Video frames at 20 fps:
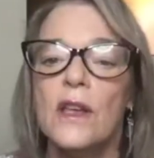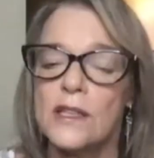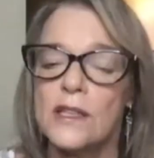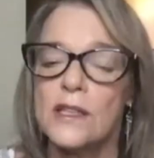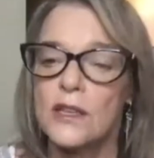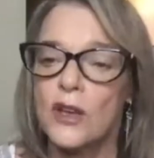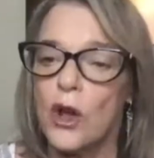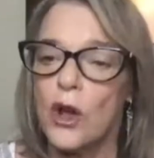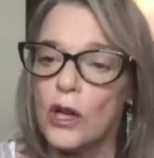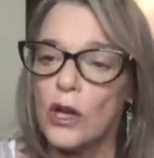
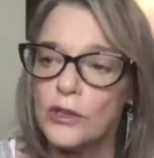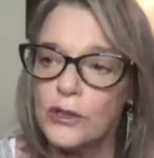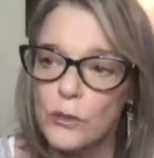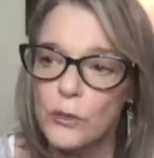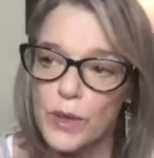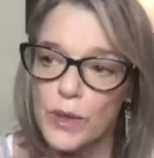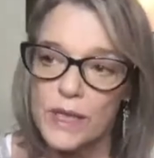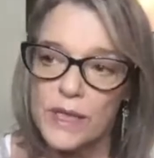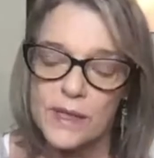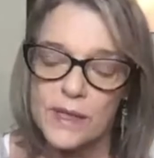It's called the
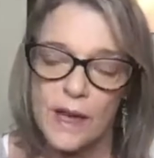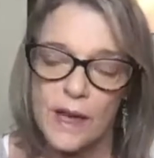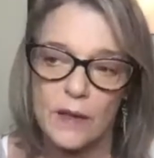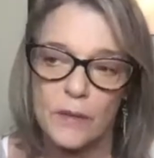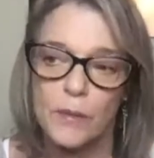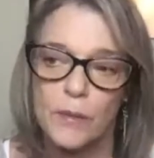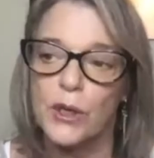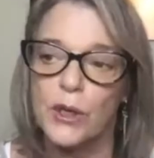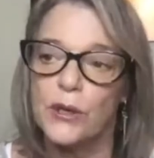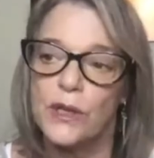
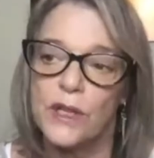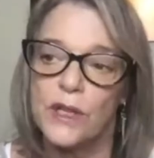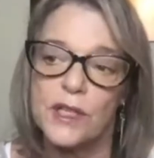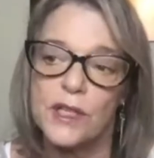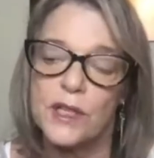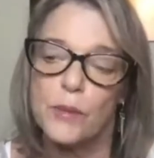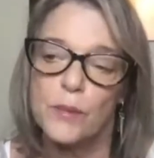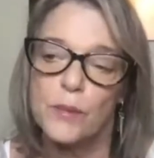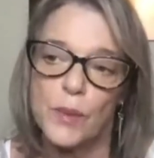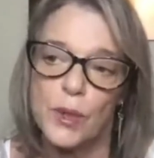Wesak moon.
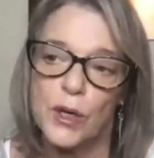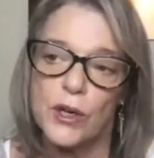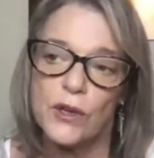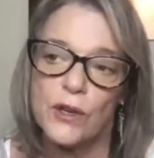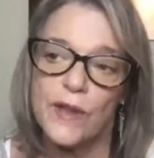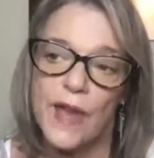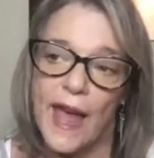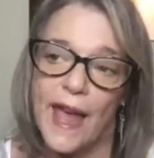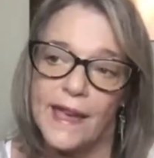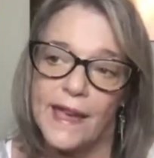It's the
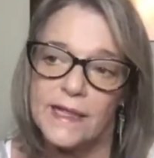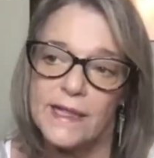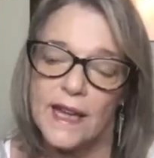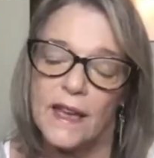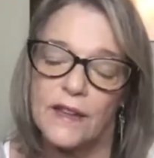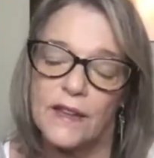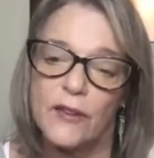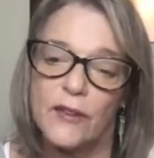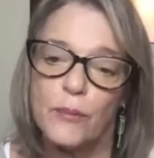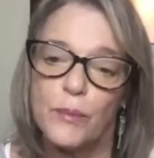birth and
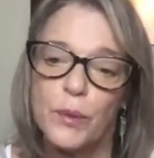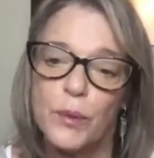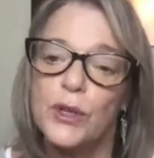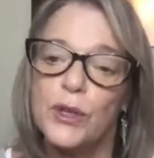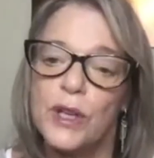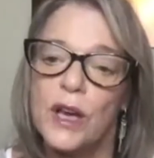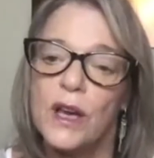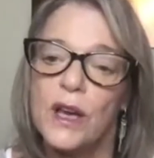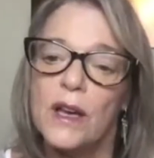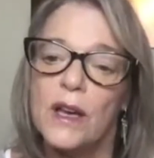death of
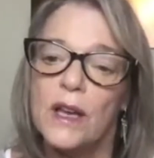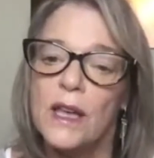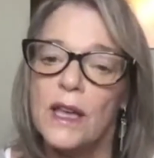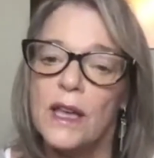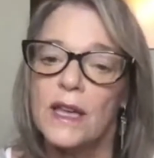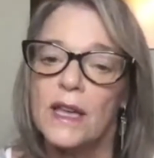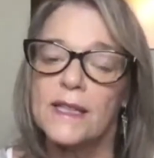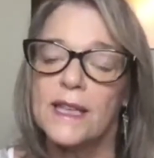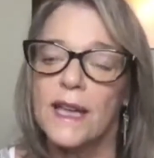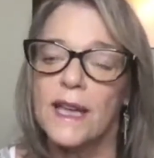Buddha.
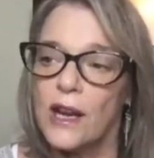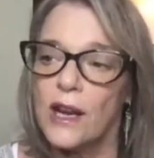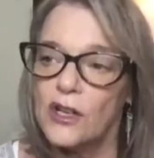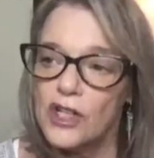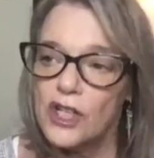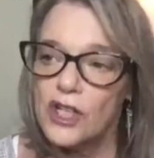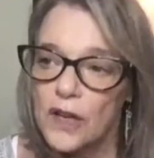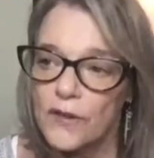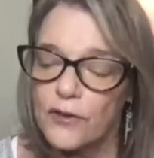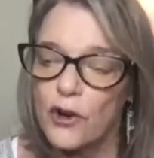It's the
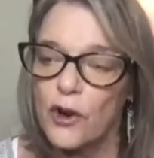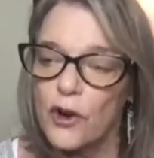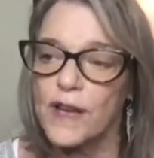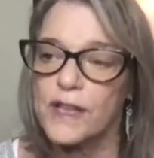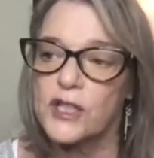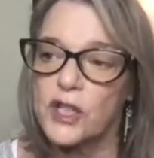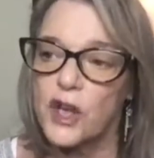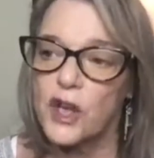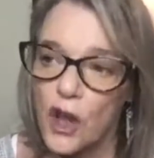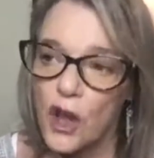energy of
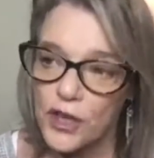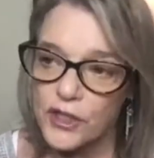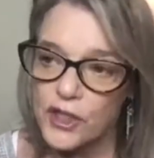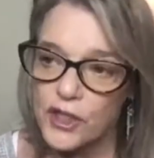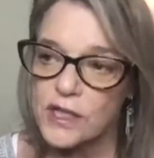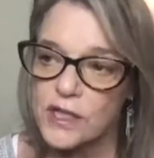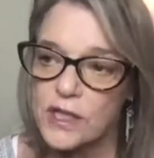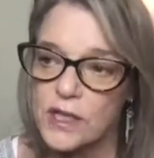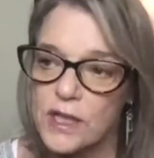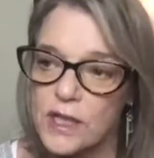Christ
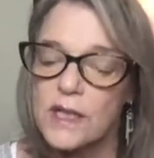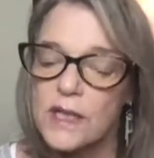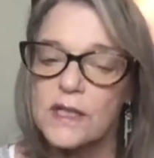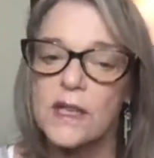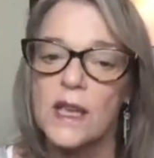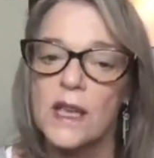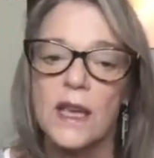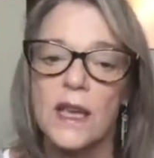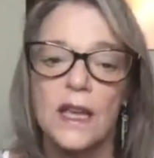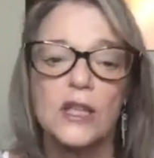
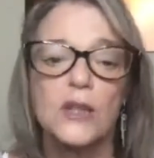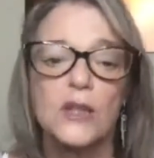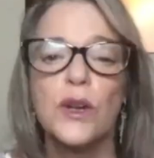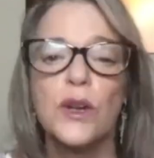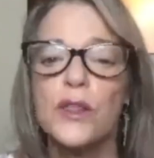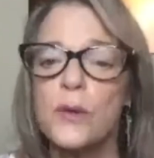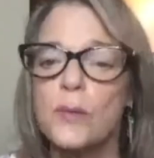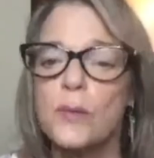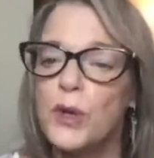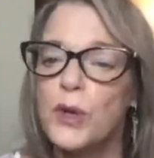consciousness. It's
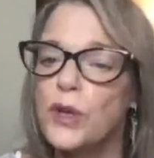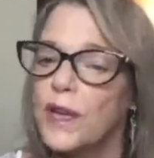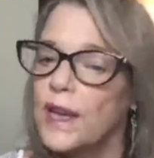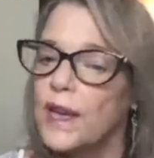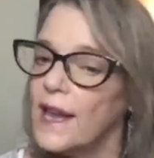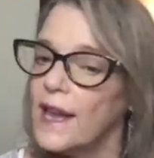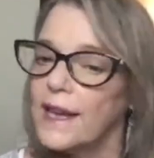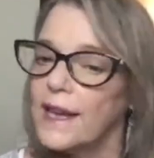where the Buddha